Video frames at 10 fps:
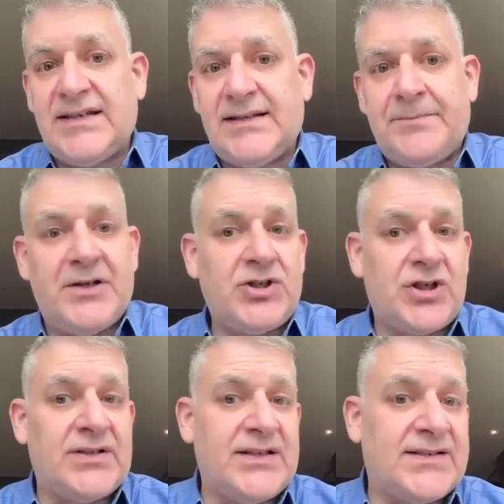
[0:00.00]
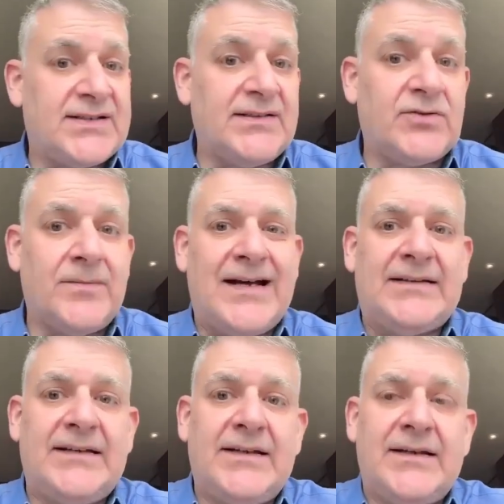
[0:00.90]
and the patient is
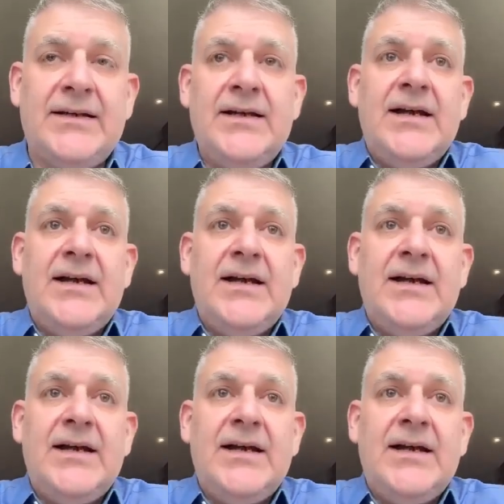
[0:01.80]
symptomatic,